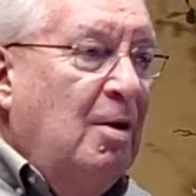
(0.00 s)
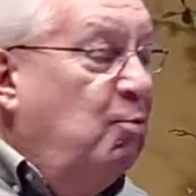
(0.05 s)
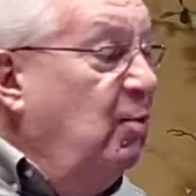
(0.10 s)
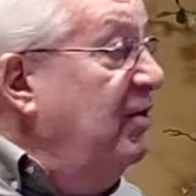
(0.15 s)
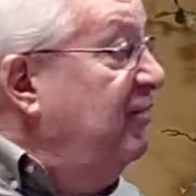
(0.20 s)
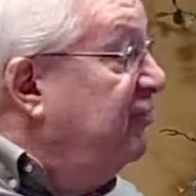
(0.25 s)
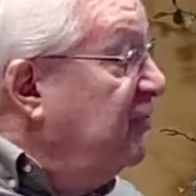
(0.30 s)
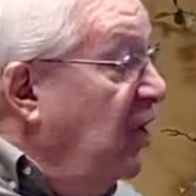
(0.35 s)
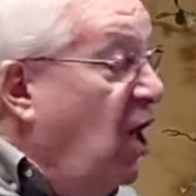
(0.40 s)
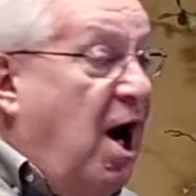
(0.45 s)

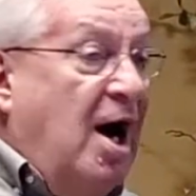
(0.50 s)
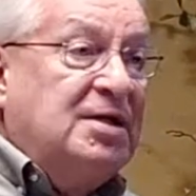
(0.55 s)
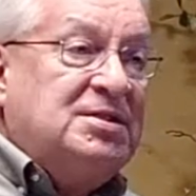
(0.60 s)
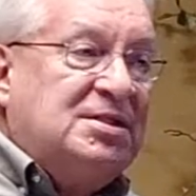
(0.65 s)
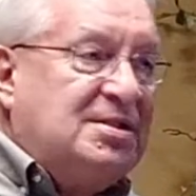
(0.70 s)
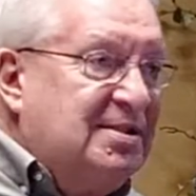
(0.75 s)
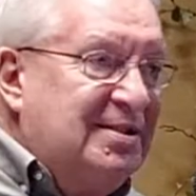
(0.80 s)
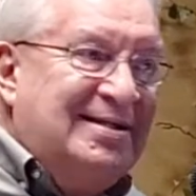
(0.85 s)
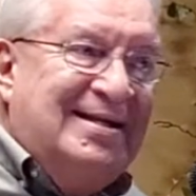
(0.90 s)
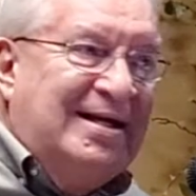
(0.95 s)
We've
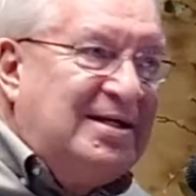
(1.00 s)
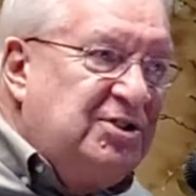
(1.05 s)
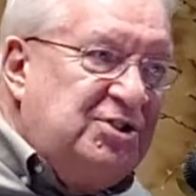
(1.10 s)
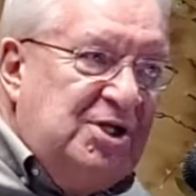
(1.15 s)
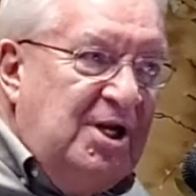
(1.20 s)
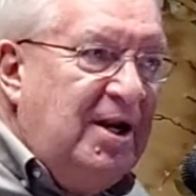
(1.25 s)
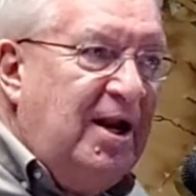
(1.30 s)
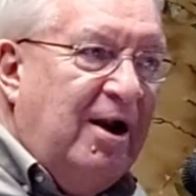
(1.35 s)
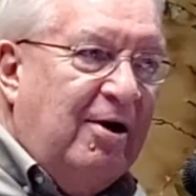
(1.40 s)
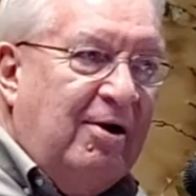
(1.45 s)
lost the
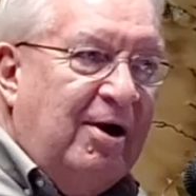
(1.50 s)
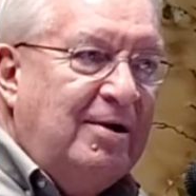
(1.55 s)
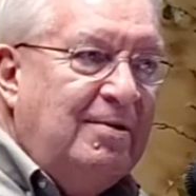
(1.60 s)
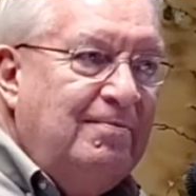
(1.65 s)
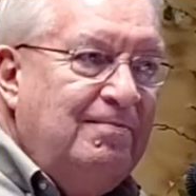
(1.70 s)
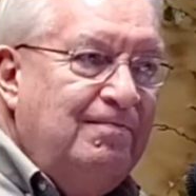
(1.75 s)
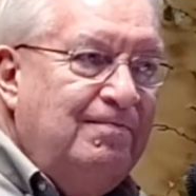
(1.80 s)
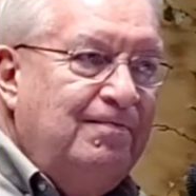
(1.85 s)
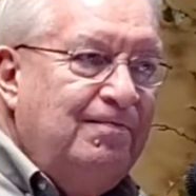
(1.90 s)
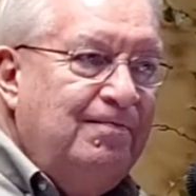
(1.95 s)
dictionary.
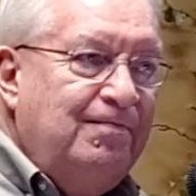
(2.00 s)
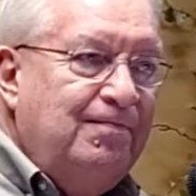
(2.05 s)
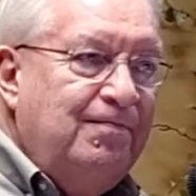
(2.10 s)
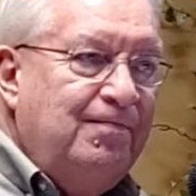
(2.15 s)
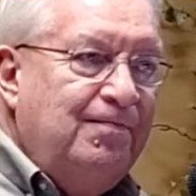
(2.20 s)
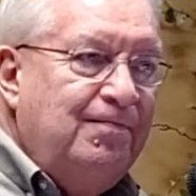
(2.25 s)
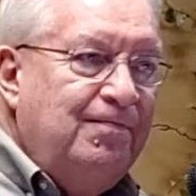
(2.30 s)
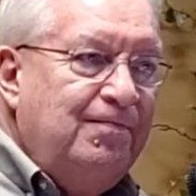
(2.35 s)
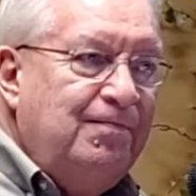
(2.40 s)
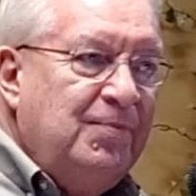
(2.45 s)

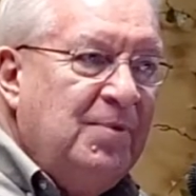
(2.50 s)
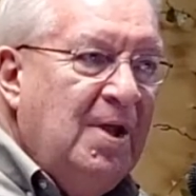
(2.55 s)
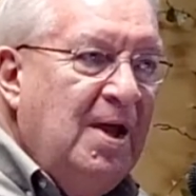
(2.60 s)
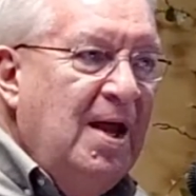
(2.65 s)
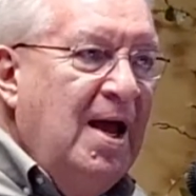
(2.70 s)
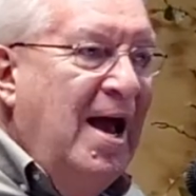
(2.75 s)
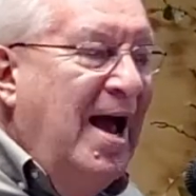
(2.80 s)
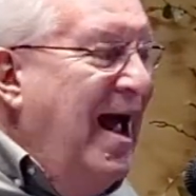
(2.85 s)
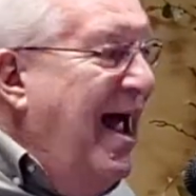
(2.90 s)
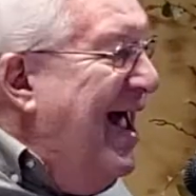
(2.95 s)

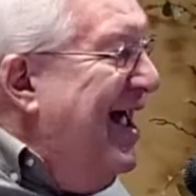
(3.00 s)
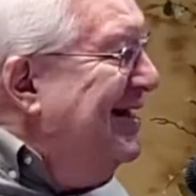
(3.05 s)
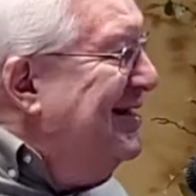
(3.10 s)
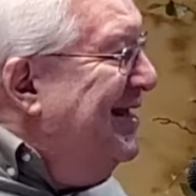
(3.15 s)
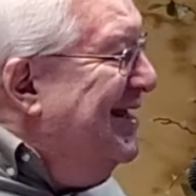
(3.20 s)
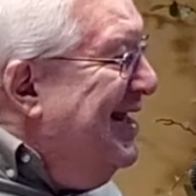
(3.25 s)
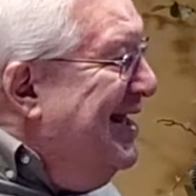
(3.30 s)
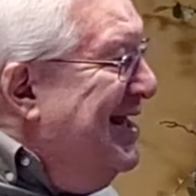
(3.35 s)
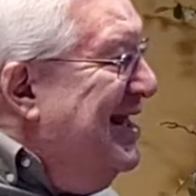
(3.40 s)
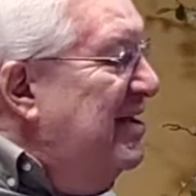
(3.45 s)
And
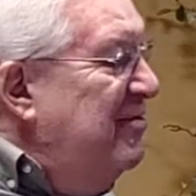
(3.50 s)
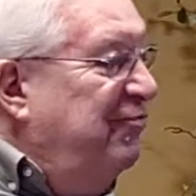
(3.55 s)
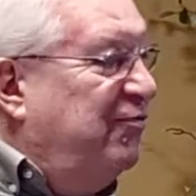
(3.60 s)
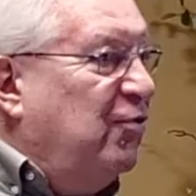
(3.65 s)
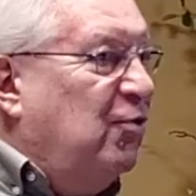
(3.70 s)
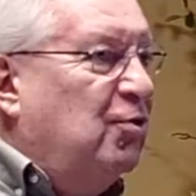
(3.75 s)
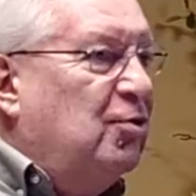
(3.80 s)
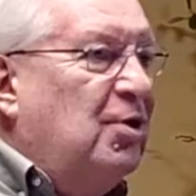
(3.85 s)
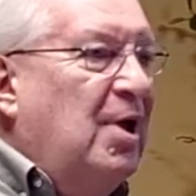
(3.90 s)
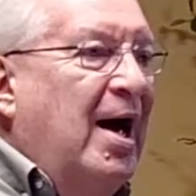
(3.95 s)

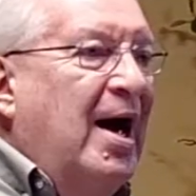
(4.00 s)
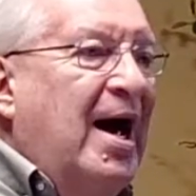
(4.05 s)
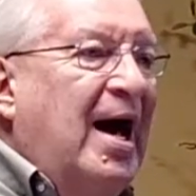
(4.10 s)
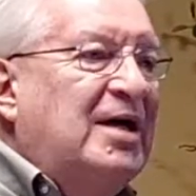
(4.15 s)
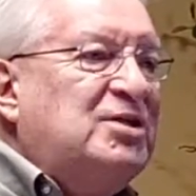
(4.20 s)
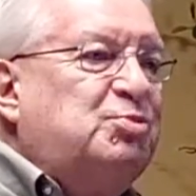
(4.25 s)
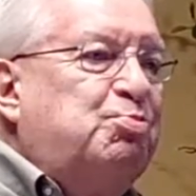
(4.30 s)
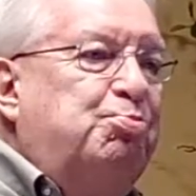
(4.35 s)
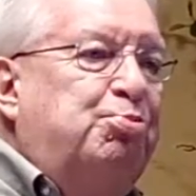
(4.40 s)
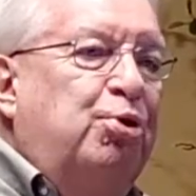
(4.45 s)
evil
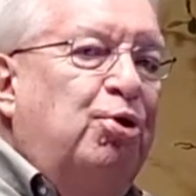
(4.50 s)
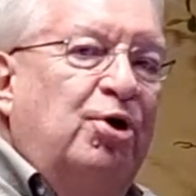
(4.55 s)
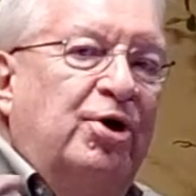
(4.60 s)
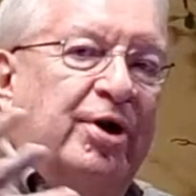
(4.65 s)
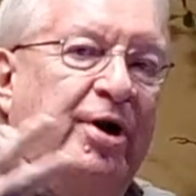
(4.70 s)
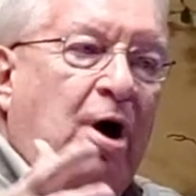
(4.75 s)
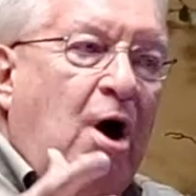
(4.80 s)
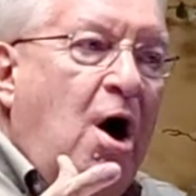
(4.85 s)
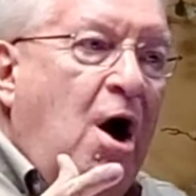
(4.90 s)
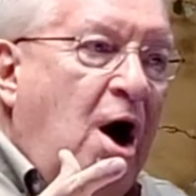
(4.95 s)
has
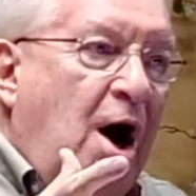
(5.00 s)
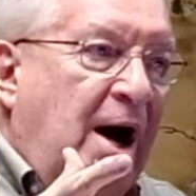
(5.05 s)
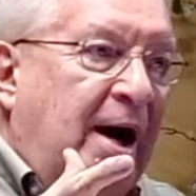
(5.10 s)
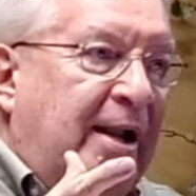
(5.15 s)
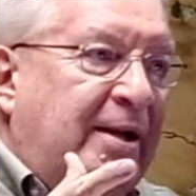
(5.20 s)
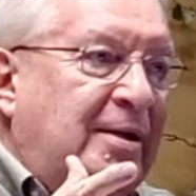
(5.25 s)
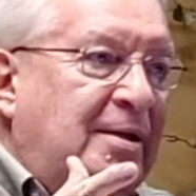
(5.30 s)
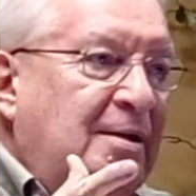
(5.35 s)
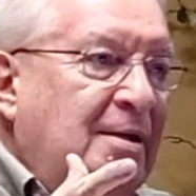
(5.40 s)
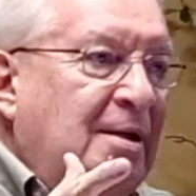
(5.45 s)
put
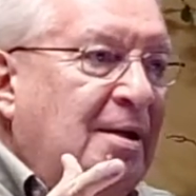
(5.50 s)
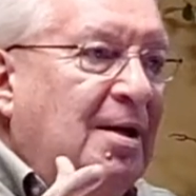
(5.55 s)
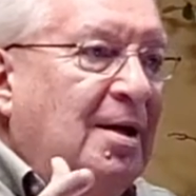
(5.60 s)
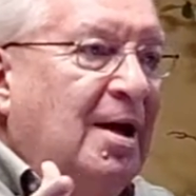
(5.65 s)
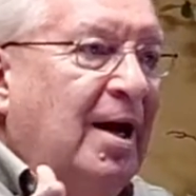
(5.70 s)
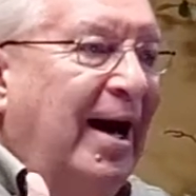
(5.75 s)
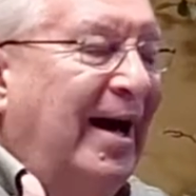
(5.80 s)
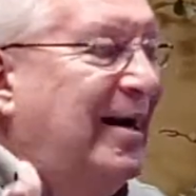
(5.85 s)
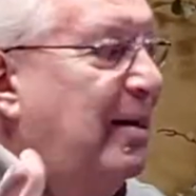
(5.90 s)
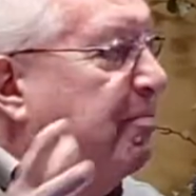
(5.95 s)
on
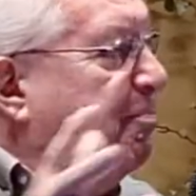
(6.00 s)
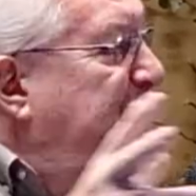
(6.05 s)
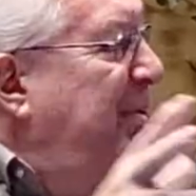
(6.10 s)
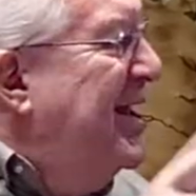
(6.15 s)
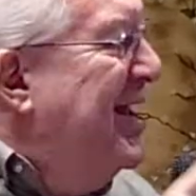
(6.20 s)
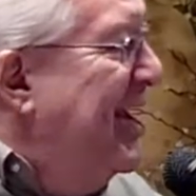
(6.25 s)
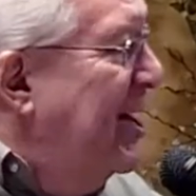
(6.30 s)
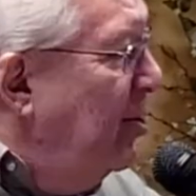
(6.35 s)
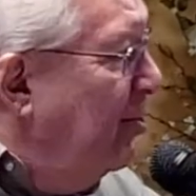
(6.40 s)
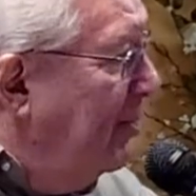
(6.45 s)
an
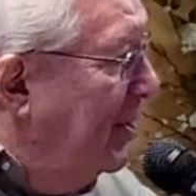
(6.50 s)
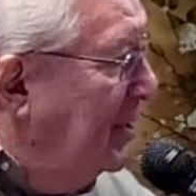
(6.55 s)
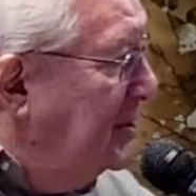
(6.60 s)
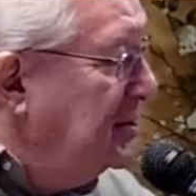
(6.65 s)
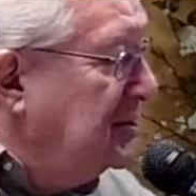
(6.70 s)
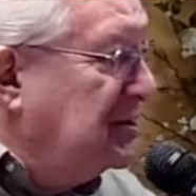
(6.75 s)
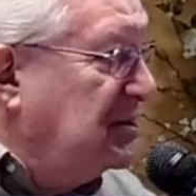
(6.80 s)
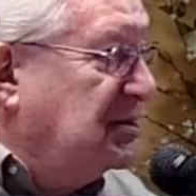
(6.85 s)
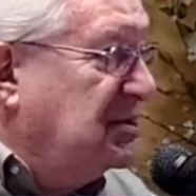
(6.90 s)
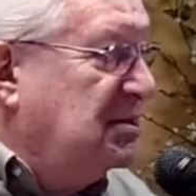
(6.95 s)

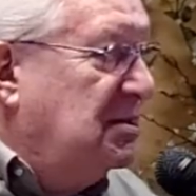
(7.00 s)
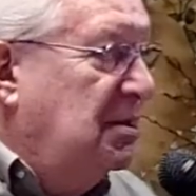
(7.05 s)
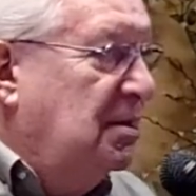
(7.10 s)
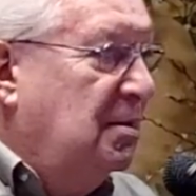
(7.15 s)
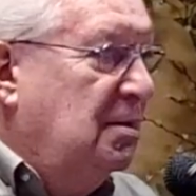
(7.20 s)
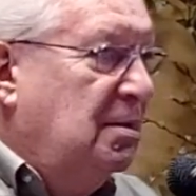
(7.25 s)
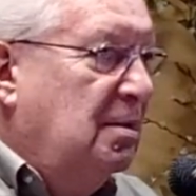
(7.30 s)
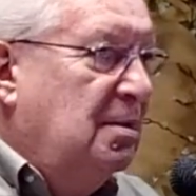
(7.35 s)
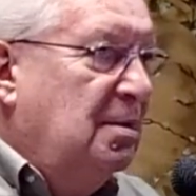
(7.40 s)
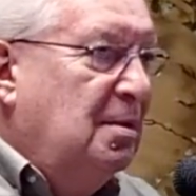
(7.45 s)

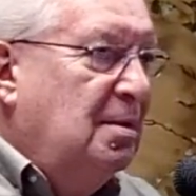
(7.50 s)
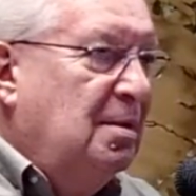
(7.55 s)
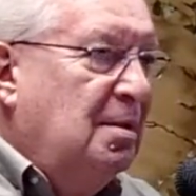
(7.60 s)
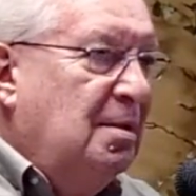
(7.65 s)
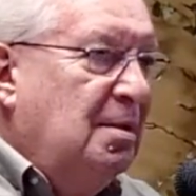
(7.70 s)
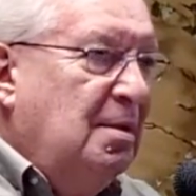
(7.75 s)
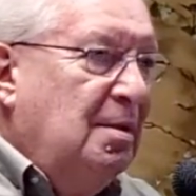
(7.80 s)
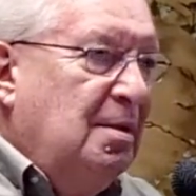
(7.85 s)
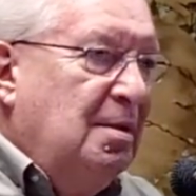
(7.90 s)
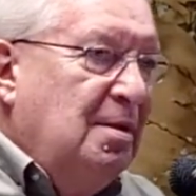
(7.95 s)
appearance
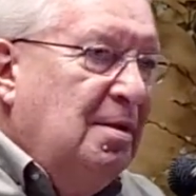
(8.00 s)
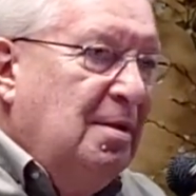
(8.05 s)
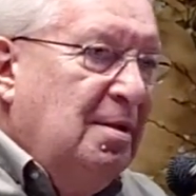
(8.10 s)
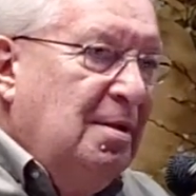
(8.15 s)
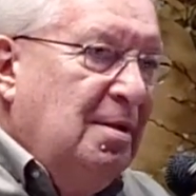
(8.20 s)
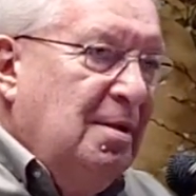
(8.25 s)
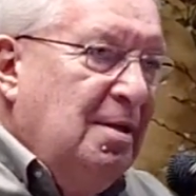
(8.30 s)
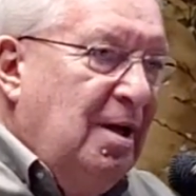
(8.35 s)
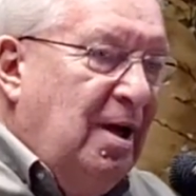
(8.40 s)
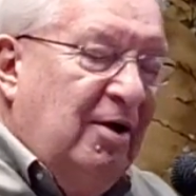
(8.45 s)

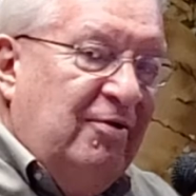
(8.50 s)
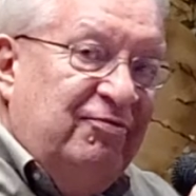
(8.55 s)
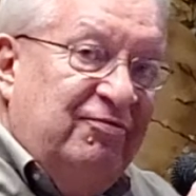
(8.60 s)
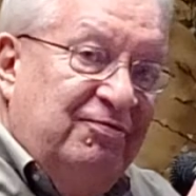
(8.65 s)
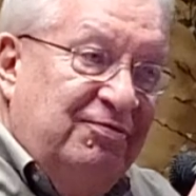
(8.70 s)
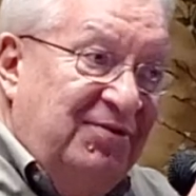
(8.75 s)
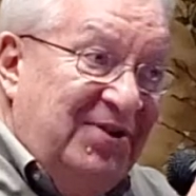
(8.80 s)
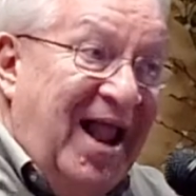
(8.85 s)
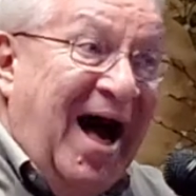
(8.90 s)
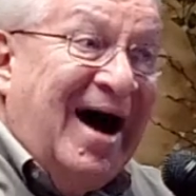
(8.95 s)

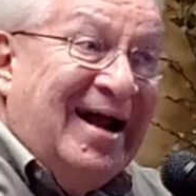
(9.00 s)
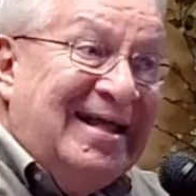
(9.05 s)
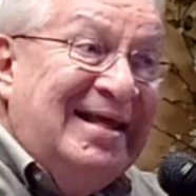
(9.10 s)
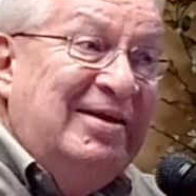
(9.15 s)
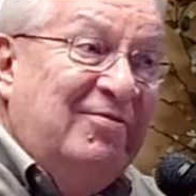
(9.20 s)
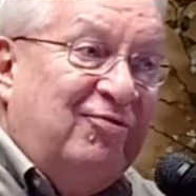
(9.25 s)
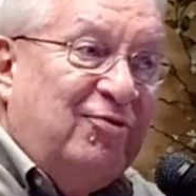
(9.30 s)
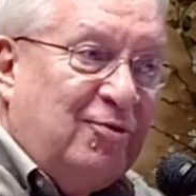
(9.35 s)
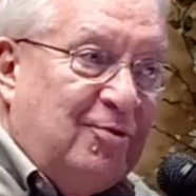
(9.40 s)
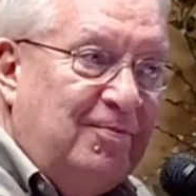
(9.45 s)
of not
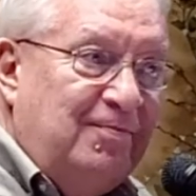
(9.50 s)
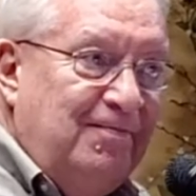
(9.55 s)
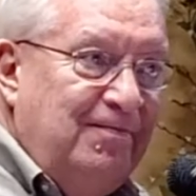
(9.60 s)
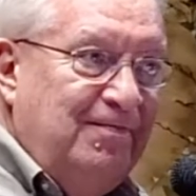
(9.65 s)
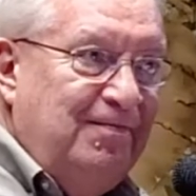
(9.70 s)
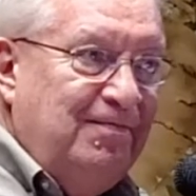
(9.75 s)
evil.